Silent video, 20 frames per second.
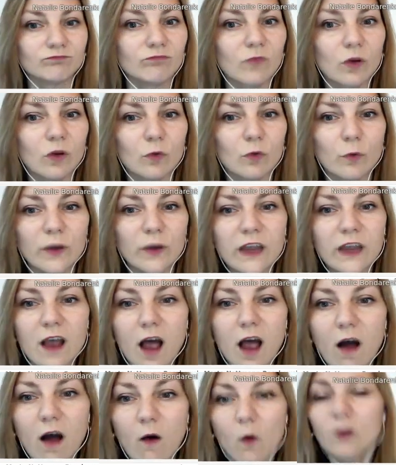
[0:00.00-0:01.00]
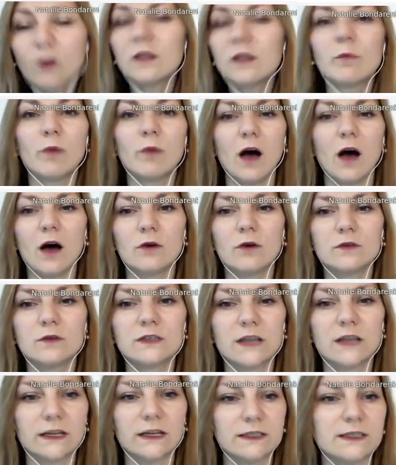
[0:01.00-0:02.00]
We are all about
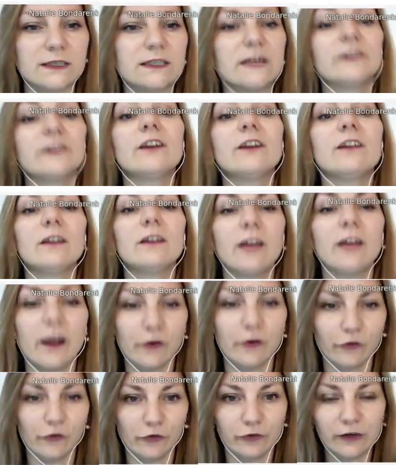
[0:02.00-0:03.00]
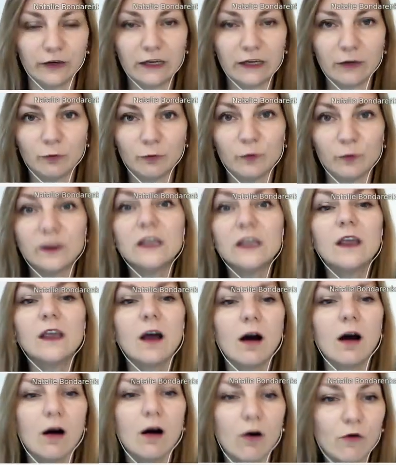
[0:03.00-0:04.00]
understated luxury. We
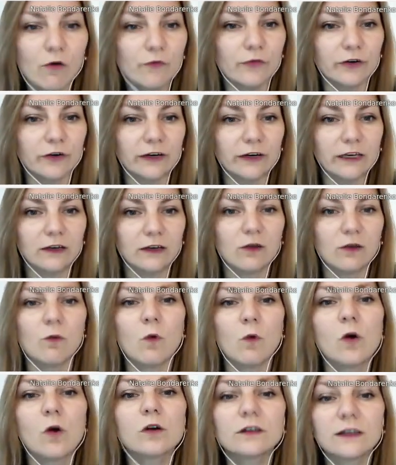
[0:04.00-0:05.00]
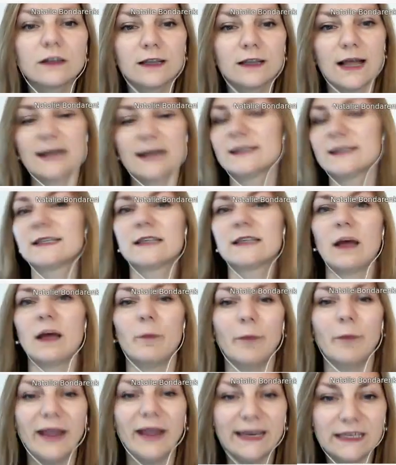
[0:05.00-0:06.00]
offering world-class
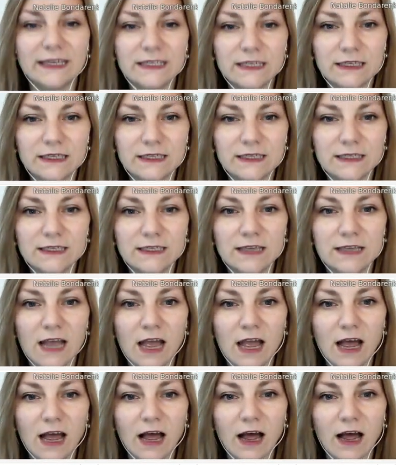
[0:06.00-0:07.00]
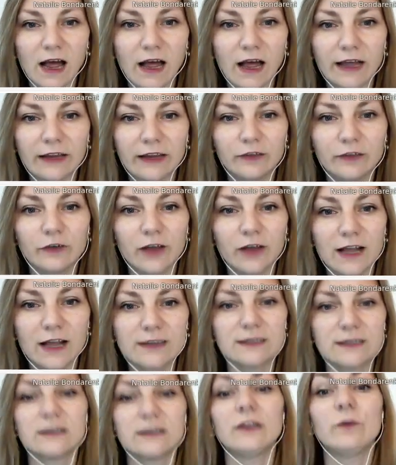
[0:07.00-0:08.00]
amenities in a
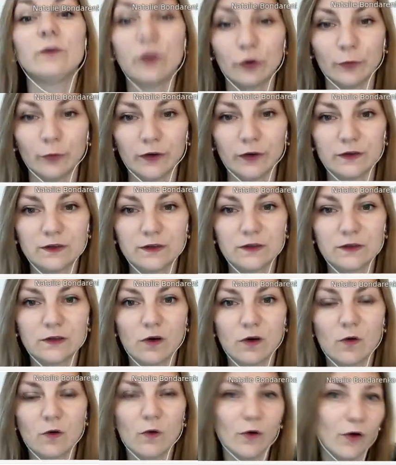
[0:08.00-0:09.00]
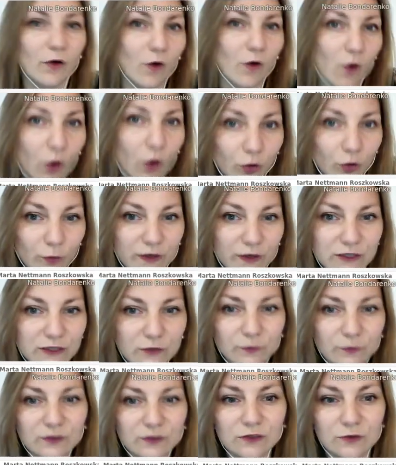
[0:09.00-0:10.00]
relaxed environment. So always
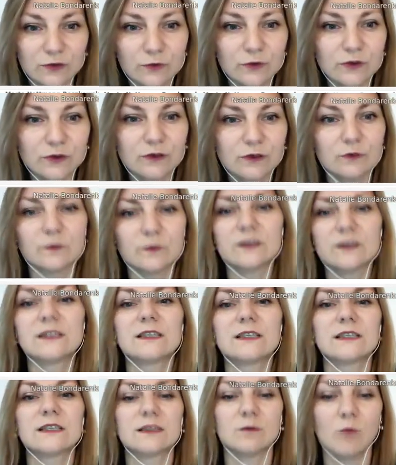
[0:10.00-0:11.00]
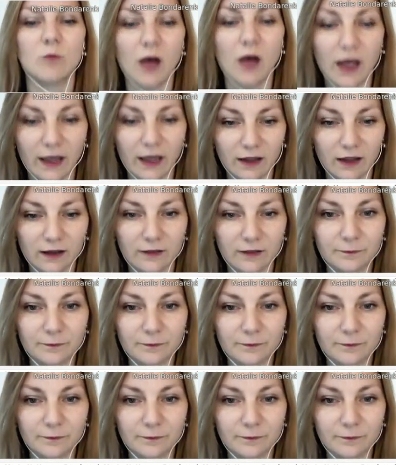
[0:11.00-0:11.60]
we do it with smile.